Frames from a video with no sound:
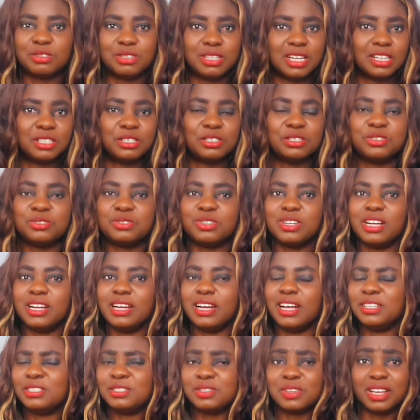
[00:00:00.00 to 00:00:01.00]
with their children
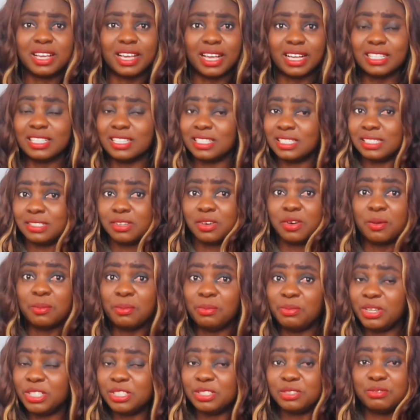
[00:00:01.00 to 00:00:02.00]
and to get
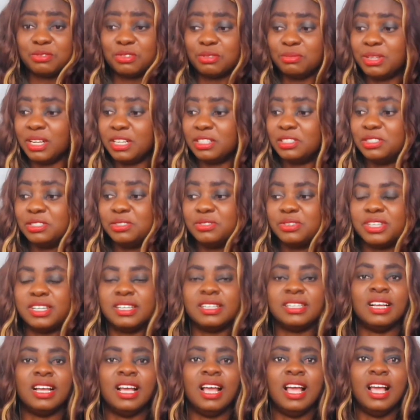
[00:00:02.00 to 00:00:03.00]
cooperation from their
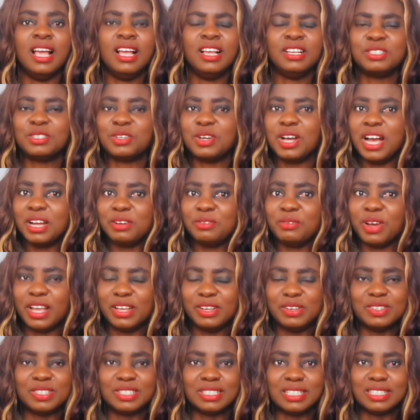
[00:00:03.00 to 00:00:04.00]
children. So how do I
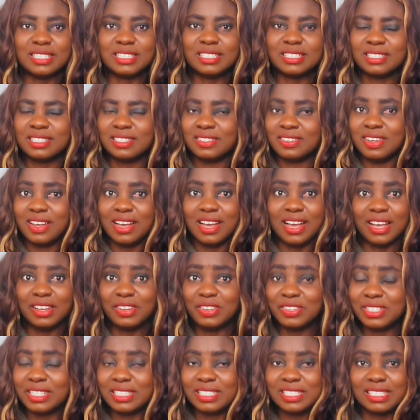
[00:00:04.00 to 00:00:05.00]
use it? I
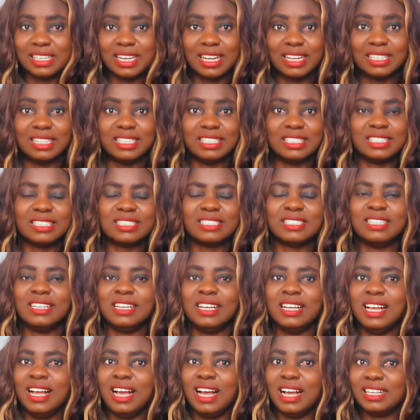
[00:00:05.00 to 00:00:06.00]
use it like this.
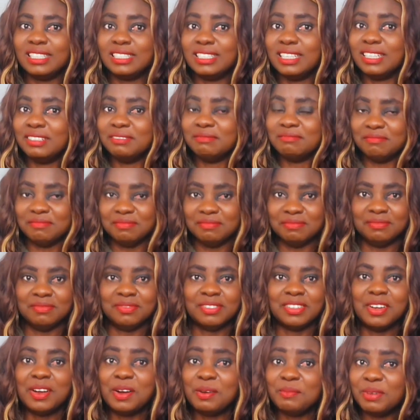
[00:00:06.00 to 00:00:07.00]
I say,
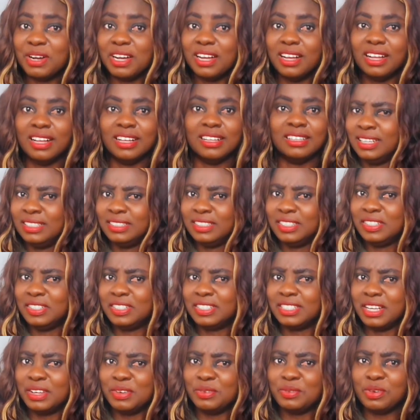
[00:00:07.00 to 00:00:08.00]
Oma, did you
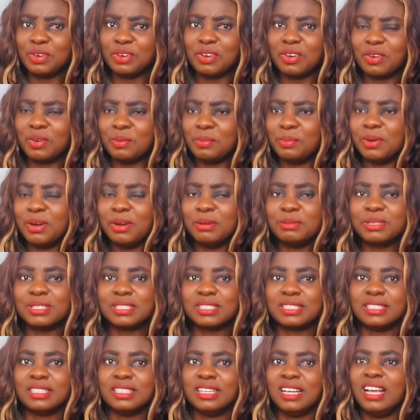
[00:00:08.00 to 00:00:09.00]
say you want Cocoa
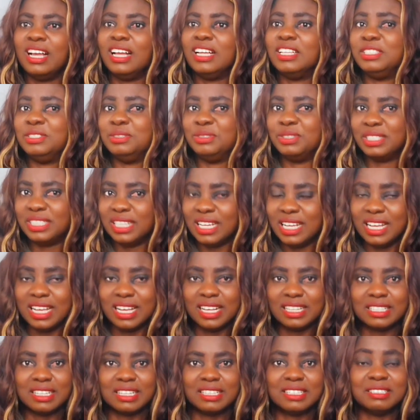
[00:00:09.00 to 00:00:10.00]
Puffs? And she'll say
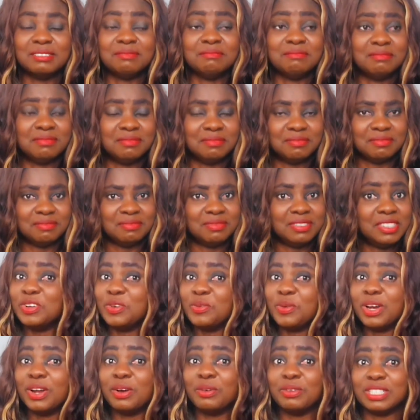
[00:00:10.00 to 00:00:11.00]
yes. I said, you know,
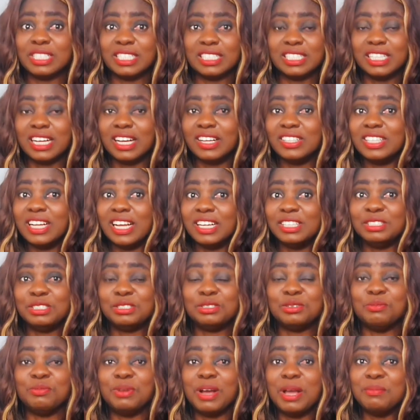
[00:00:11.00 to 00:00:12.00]
when I was a child, Dad
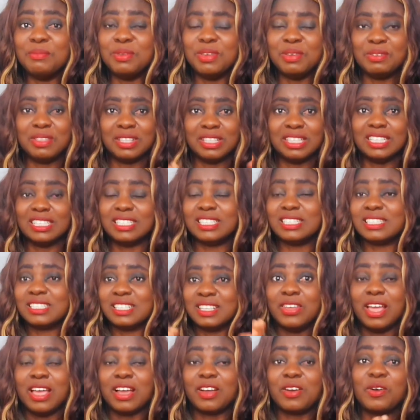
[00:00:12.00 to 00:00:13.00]
used to buy me this
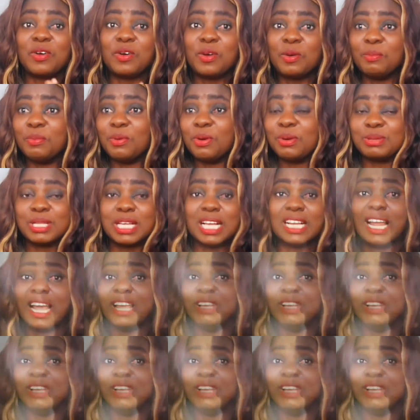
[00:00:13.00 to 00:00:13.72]
Cocoa Puffs and